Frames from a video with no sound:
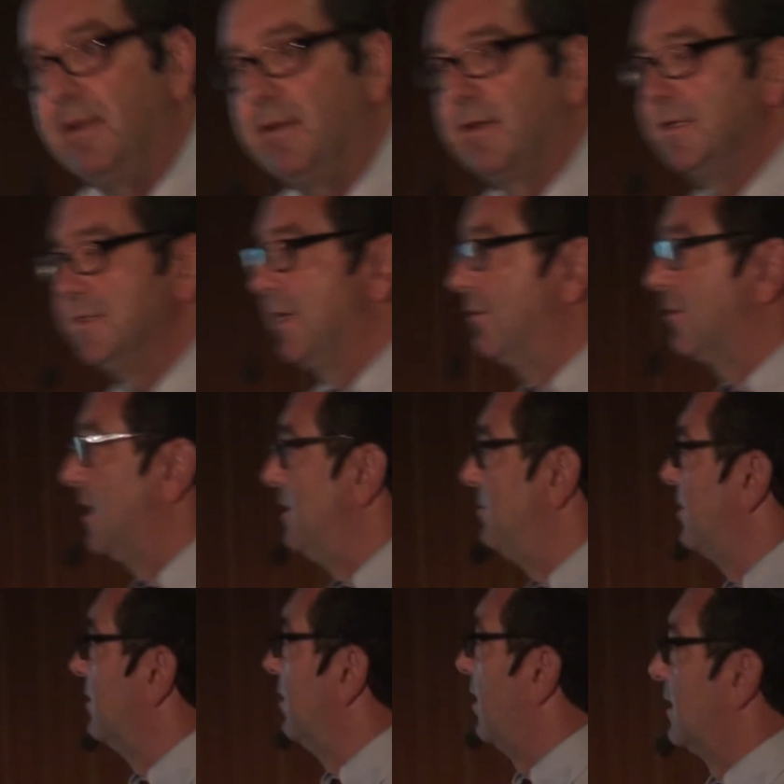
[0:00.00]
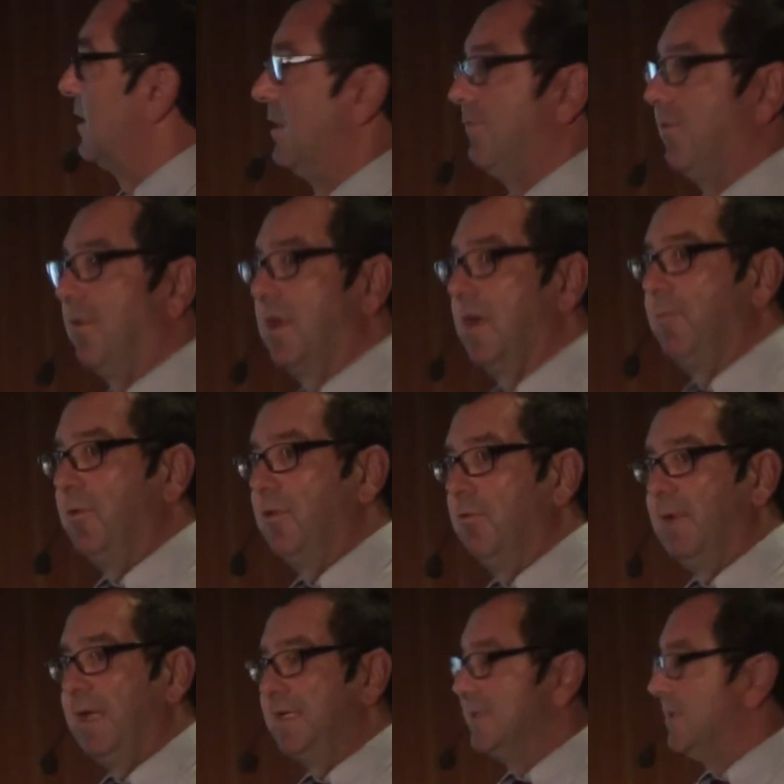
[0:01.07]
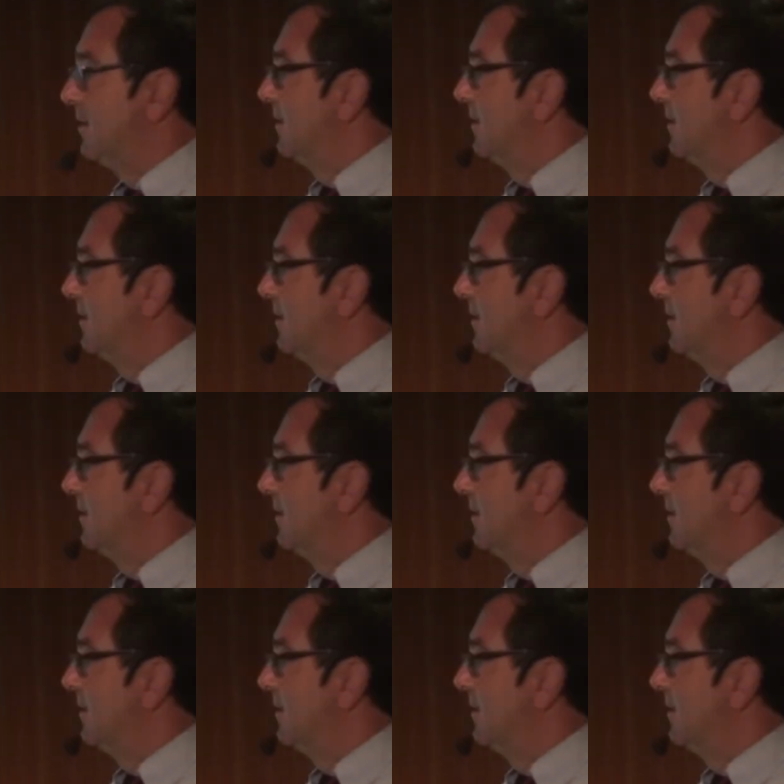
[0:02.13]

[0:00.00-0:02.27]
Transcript: in, because that'll keep you logged in for a couple of weeks.